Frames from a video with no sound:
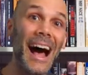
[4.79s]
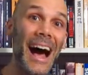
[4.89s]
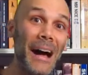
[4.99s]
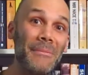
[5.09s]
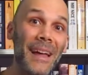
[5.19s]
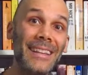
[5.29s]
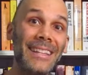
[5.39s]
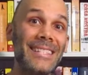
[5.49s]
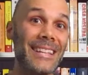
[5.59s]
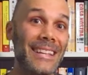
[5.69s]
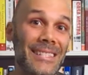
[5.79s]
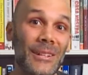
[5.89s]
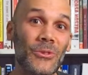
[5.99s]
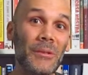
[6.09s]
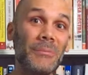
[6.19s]
I'm Nan, this ESL
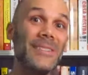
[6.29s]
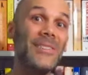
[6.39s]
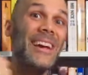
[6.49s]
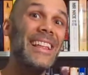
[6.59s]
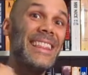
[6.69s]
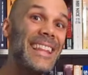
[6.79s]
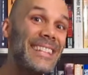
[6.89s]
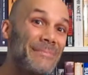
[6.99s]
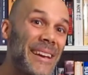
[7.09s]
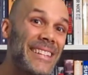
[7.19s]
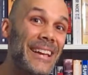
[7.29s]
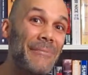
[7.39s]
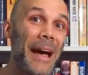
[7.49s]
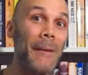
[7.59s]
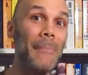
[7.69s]
Trailblazer. Let's make
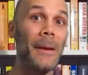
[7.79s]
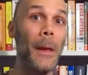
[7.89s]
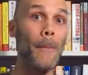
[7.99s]
something happen.